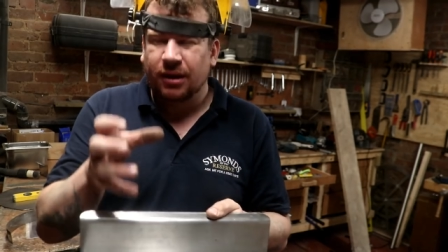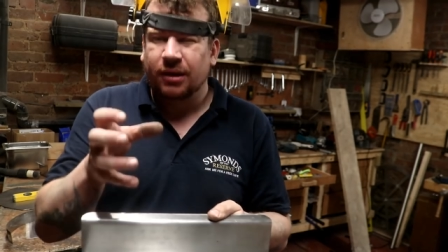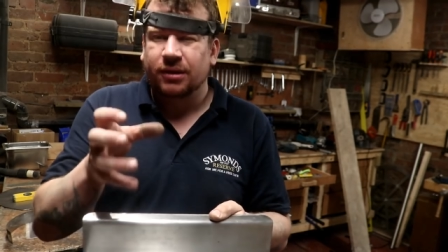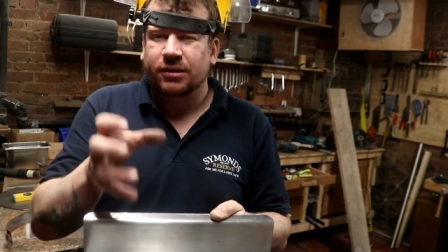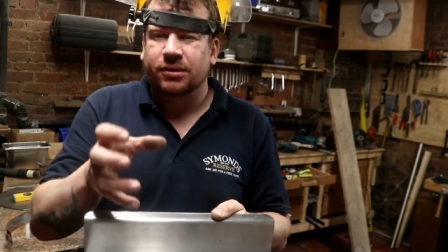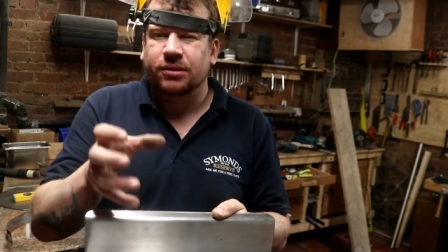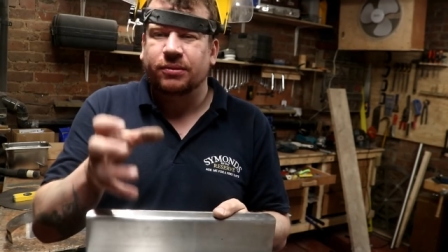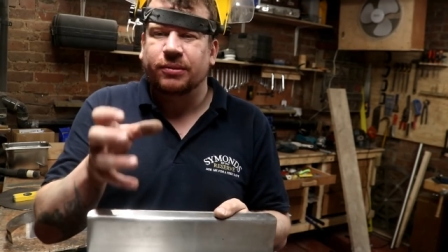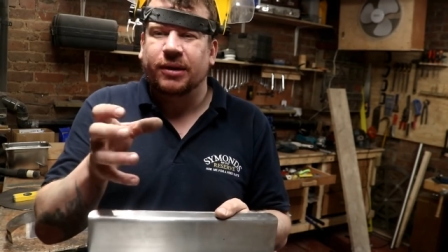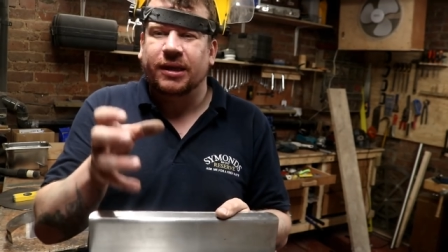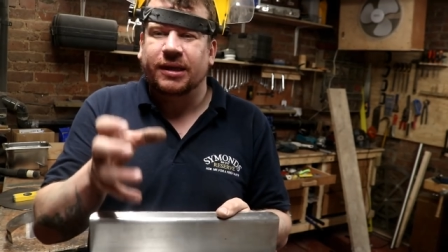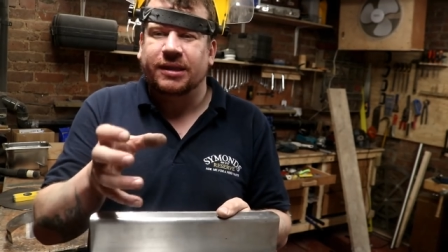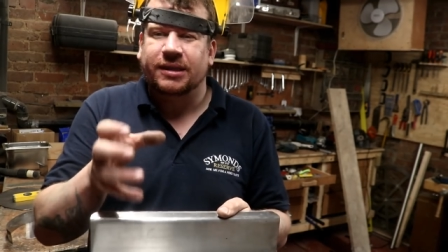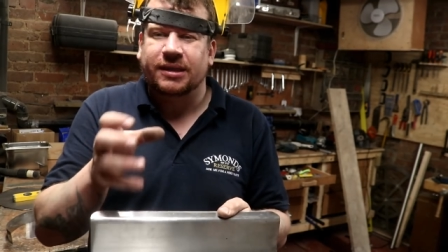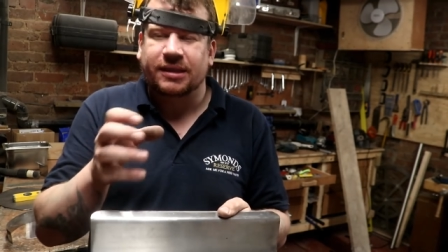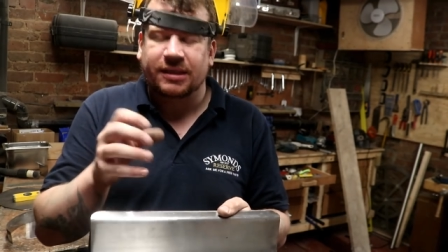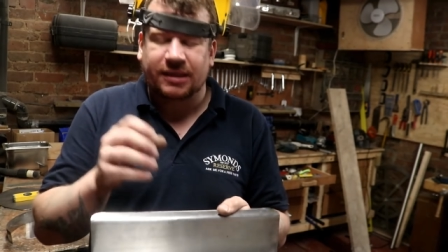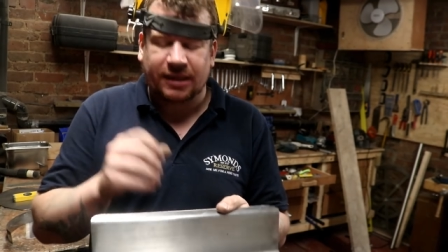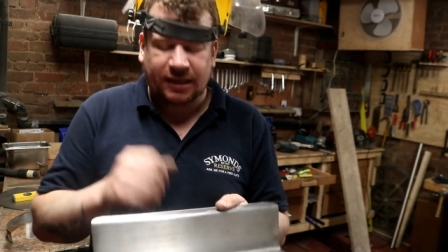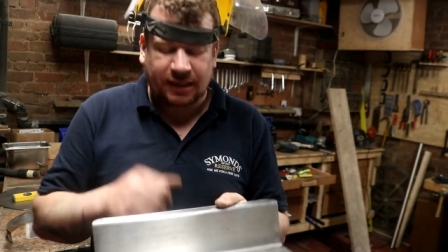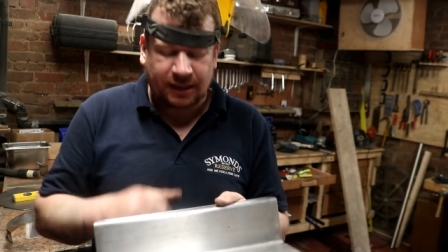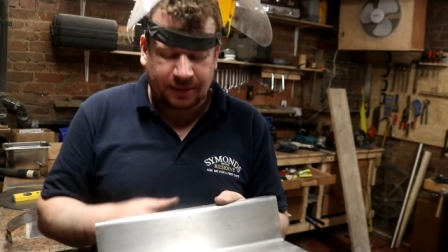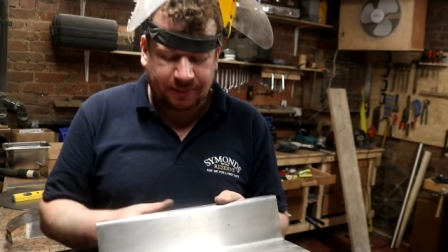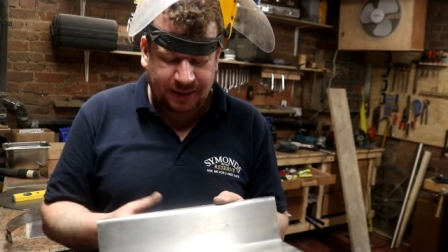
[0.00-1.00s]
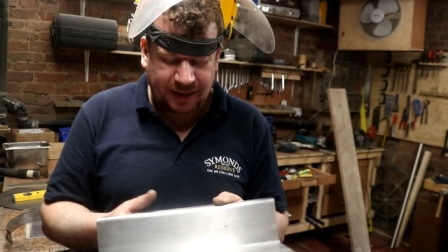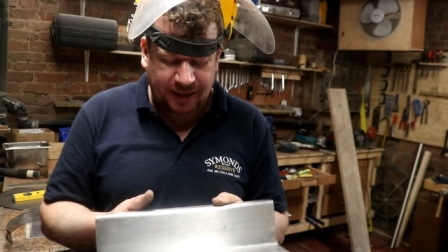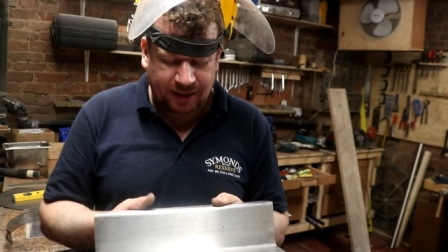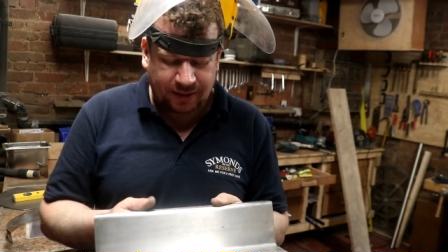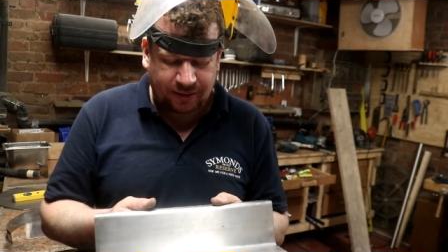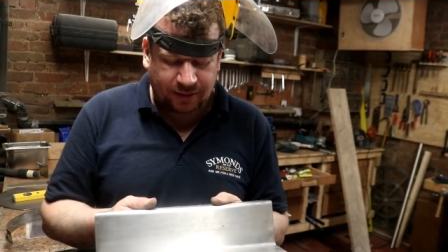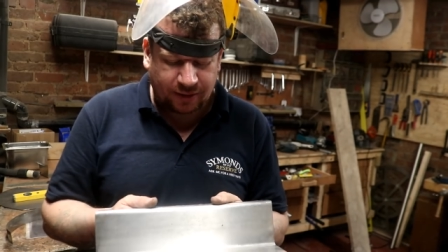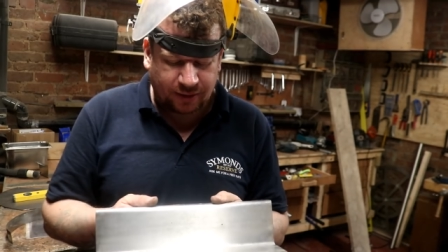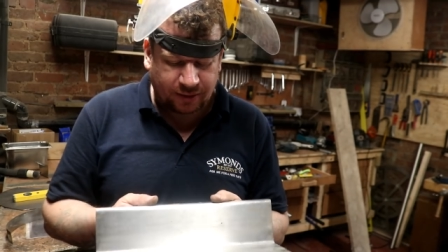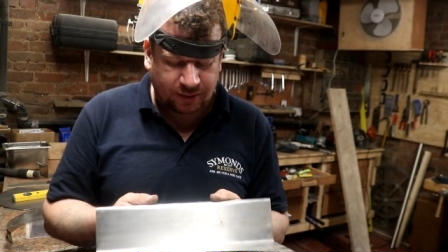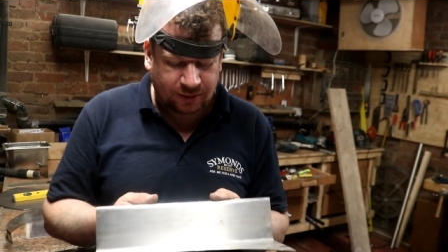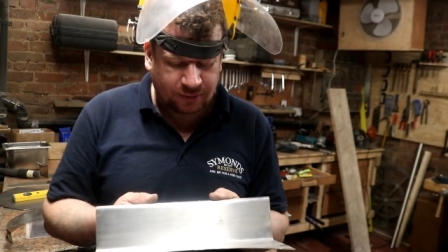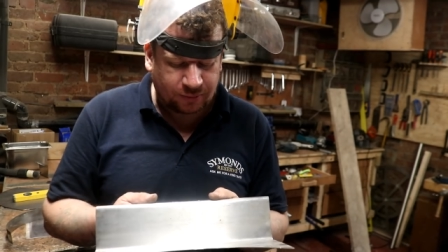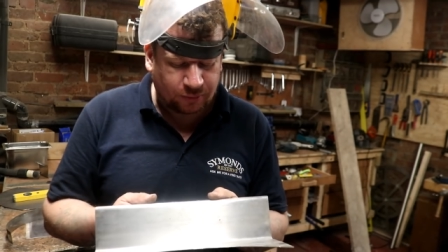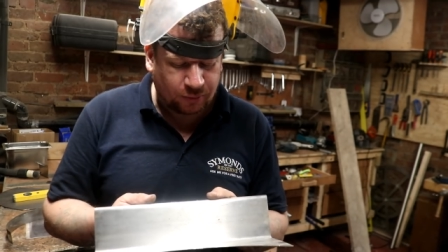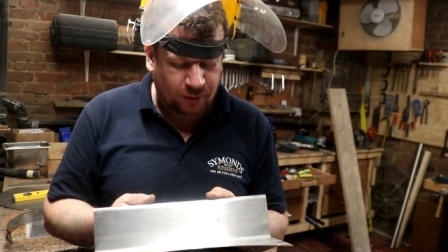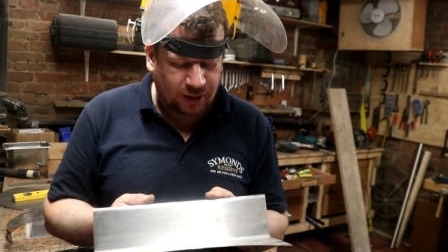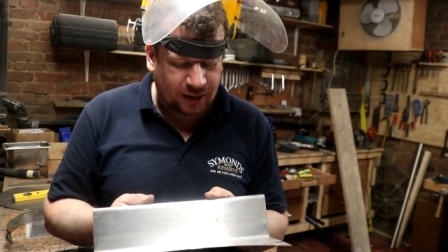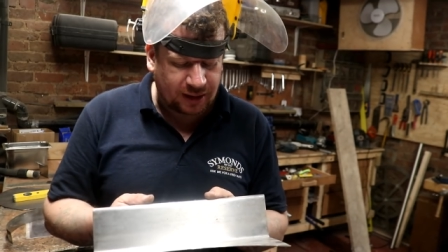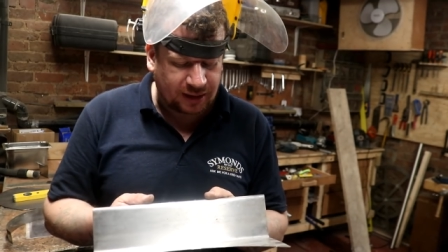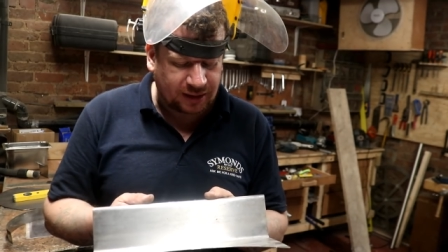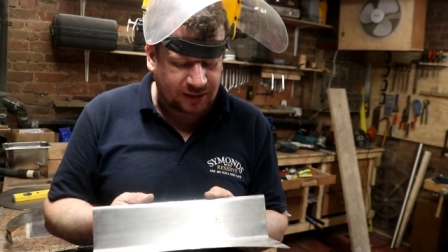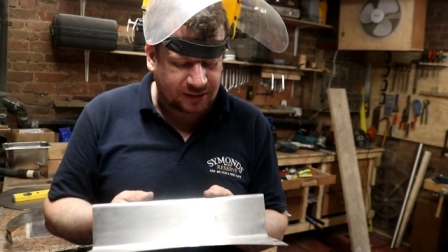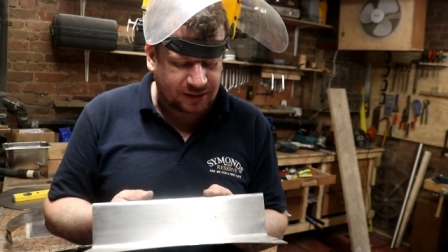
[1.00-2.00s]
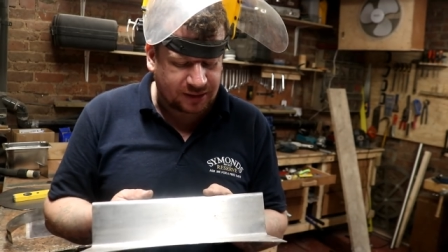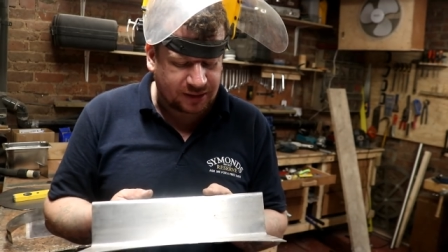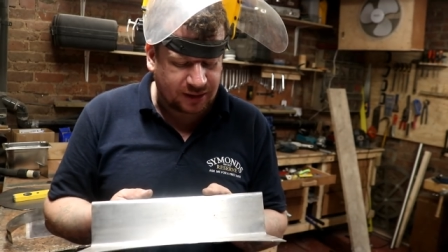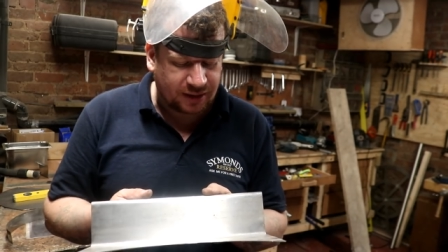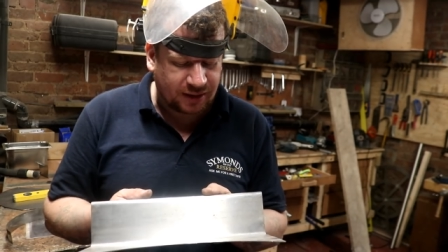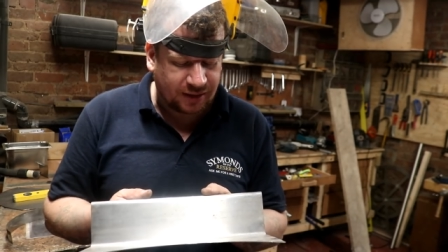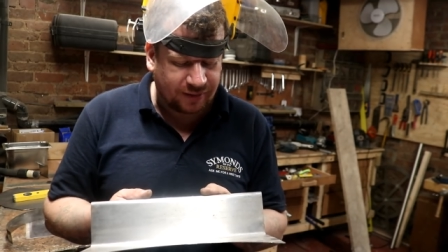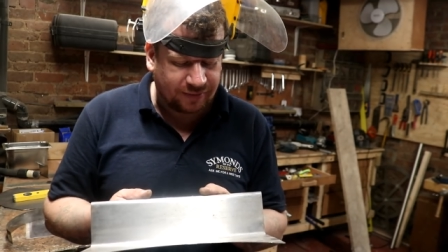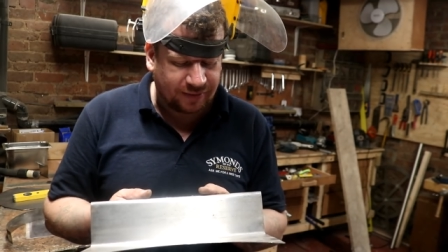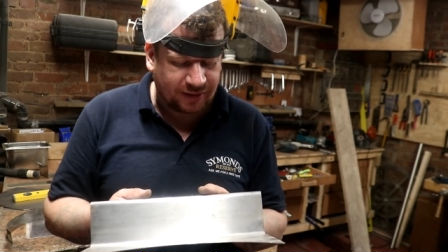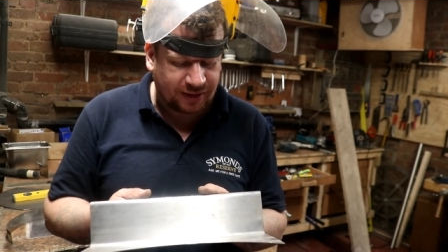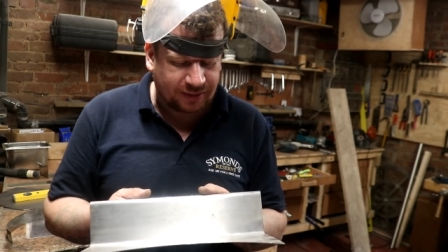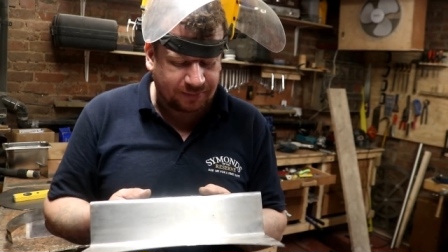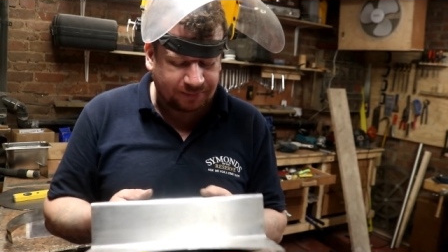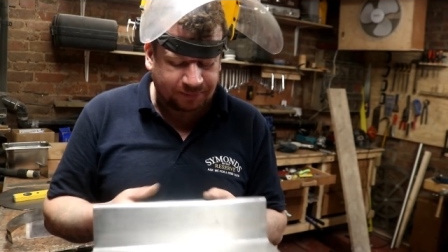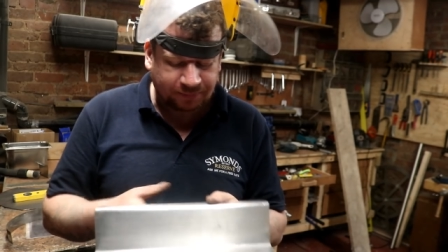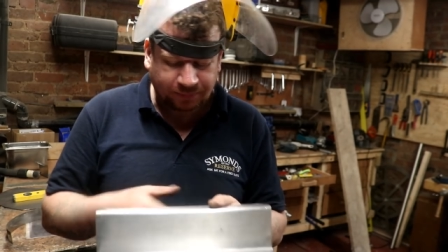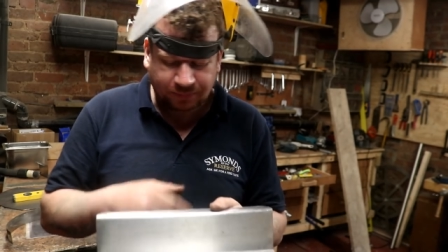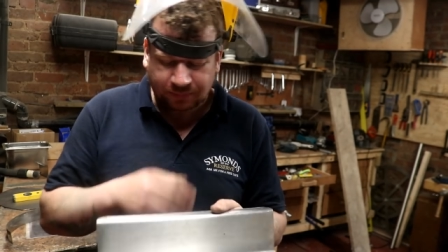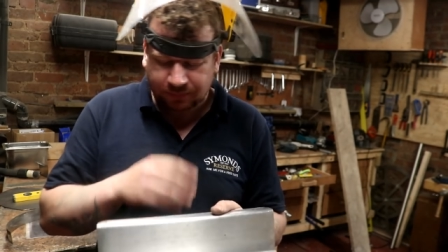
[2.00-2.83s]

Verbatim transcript: somewhere to sit your beer on while you're serving